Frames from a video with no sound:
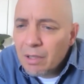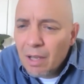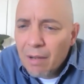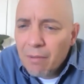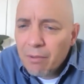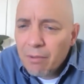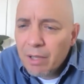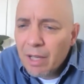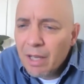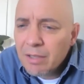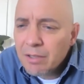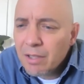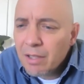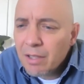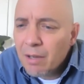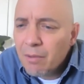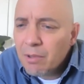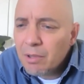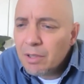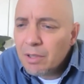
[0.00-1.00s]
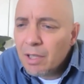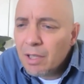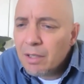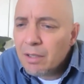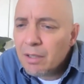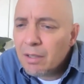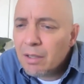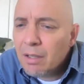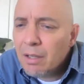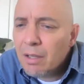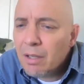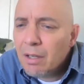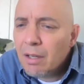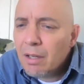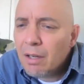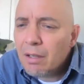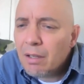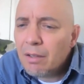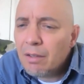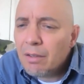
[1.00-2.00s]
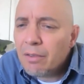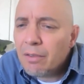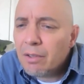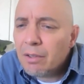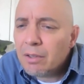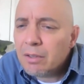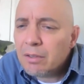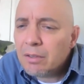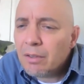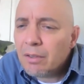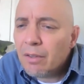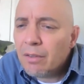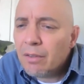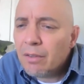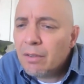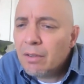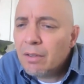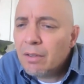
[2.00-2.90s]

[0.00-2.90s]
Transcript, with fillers: Have we asked that one yet? I didn't think so.